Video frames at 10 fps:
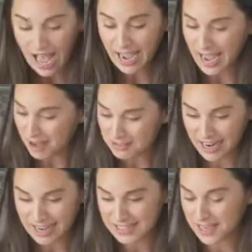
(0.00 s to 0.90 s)
I have to
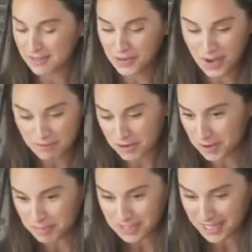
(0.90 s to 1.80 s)
ask, have you ever
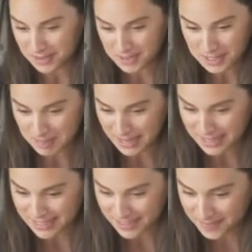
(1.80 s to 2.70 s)
grown potatoes in
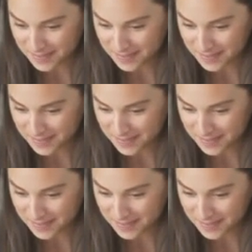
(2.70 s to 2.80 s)
space?